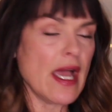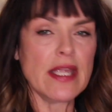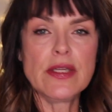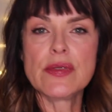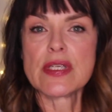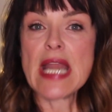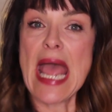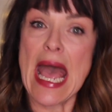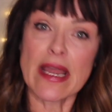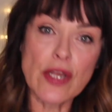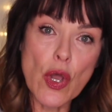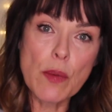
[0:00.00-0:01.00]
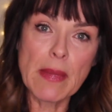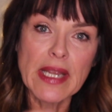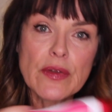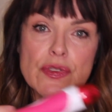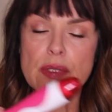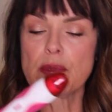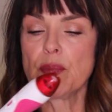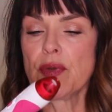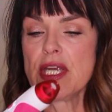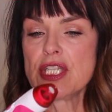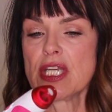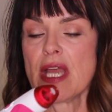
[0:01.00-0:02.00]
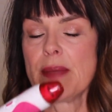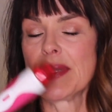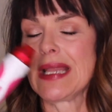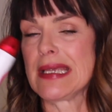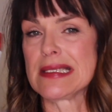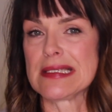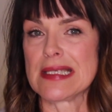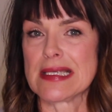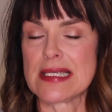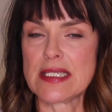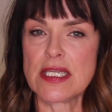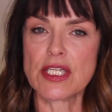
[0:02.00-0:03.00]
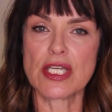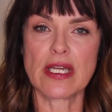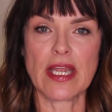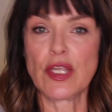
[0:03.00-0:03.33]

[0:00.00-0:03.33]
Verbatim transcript: I use an at home microdermabrasion. I'm a licensed esthetician.